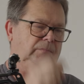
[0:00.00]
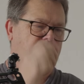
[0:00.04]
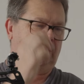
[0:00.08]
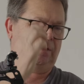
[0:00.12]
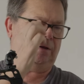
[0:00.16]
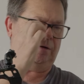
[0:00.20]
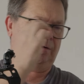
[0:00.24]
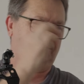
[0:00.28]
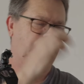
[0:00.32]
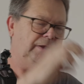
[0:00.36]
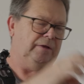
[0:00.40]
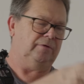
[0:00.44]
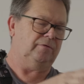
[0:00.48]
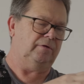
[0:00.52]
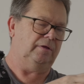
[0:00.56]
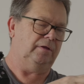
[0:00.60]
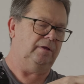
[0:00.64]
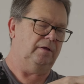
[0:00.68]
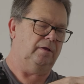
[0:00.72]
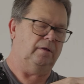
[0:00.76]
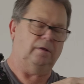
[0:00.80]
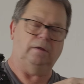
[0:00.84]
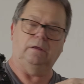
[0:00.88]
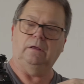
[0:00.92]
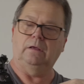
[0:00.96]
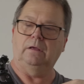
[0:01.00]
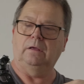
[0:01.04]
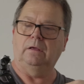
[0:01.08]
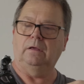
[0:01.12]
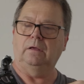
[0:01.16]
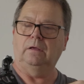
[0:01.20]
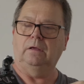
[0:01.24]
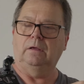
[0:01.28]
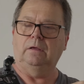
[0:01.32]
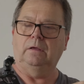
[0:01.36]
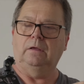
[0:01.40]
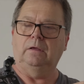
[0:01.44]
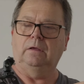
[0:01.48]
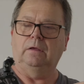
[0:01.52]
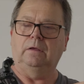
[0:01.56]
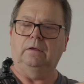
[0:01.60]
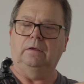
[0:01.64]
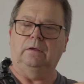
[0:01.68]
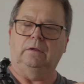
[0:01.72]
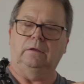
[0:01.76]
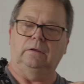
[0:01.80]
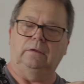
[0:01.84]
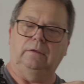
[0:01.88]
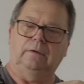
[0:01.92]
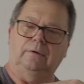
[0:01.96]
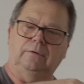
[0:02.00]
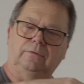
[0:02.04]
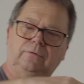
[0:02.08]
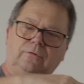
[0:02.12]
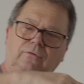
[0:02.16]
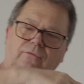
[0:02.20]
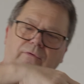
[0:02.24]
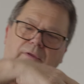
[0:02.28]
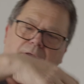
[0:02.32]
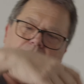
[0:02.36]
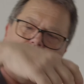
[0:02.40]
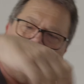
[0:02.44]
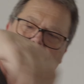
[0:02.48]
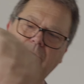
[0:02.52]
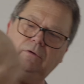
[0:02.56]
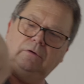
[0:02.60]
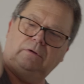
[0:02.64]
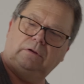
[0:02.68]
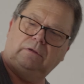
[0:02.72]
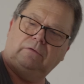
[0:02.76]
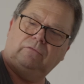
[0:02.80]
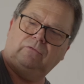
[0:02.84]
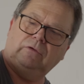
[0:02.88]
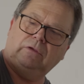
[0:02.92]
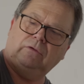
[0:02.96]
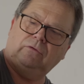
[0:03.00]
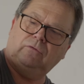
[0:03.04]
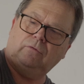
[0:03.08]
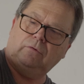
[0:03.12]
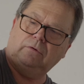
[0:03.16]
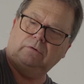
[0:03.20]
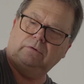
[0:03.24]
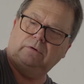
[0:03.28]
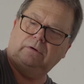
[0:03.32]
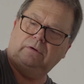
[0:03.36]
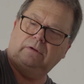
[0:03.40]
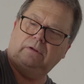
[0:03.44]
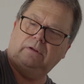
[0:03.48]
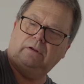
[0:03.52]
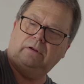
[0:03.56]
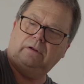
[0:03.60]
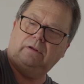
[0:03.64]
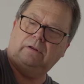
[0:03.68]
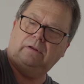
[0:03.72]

And I'm actually going to start turning things on.